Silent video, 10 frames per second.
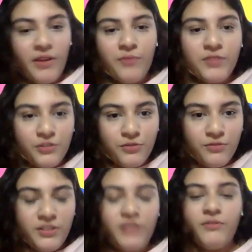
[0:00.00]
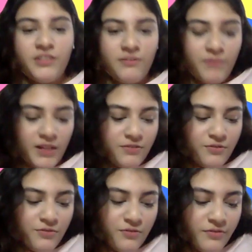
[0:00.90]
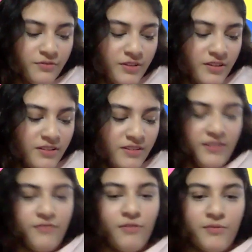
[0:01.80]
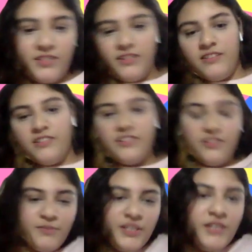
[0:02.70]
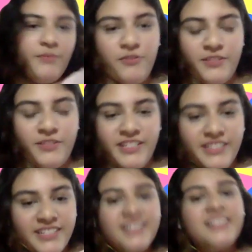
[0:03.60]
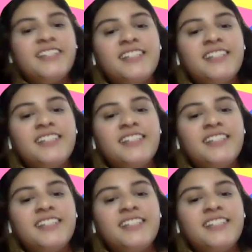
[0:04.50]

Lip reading: and which uni you want to apply to. What was the decision-making process?